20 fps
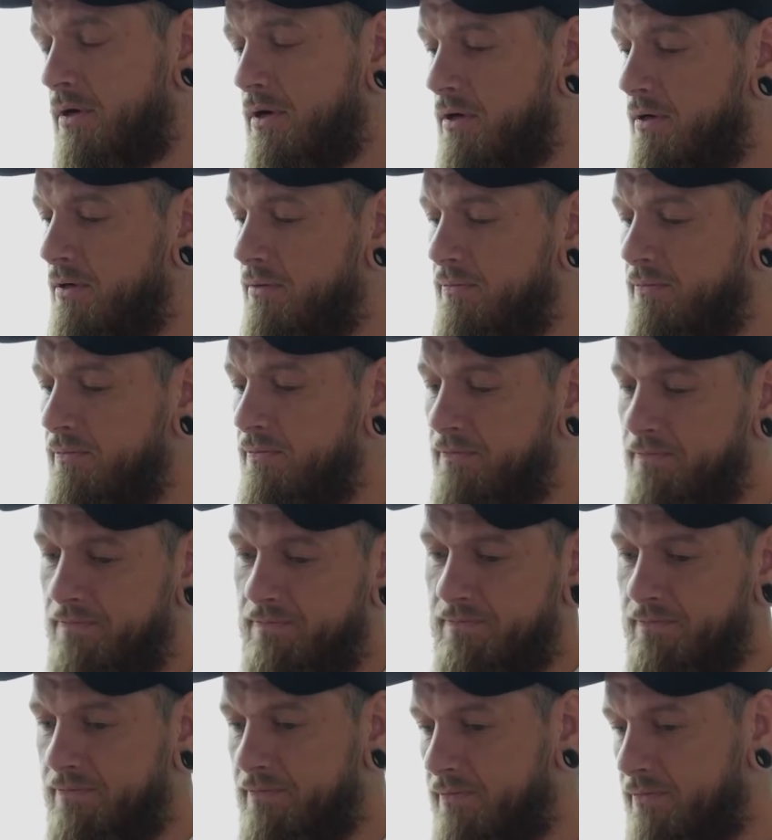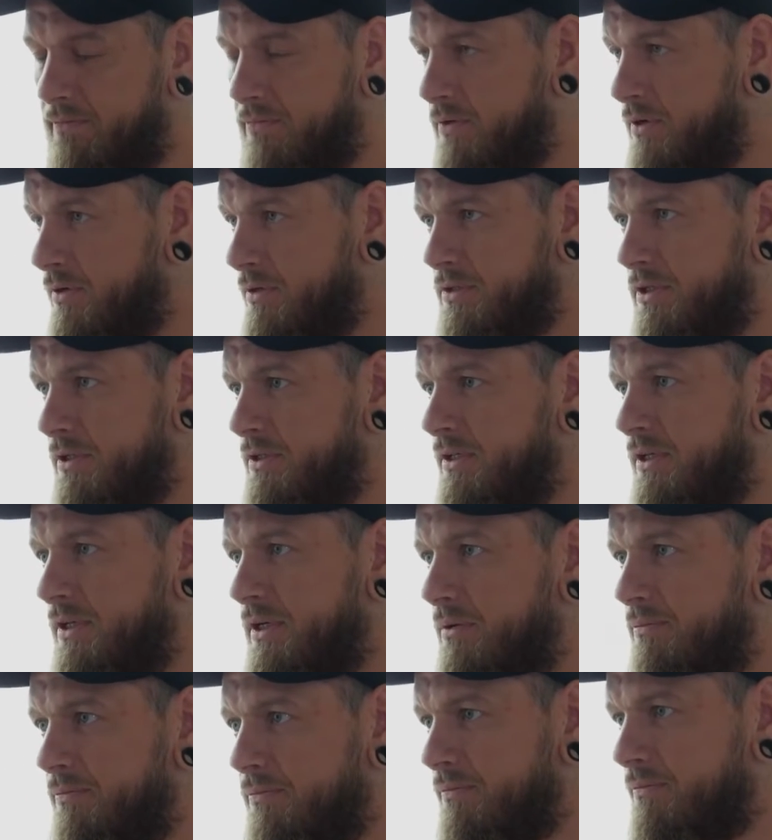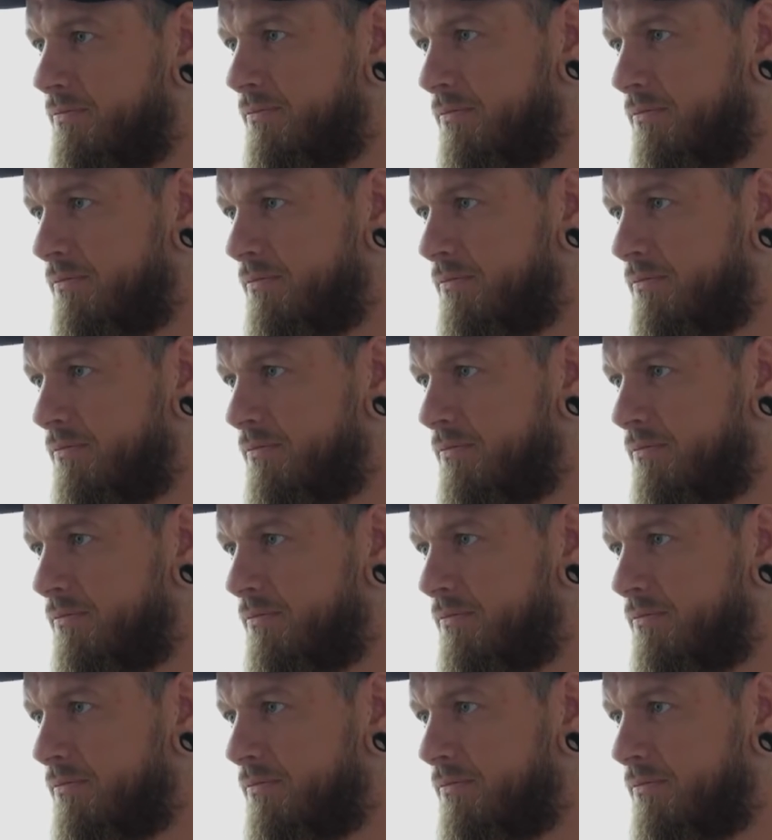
um, they're so, just going to.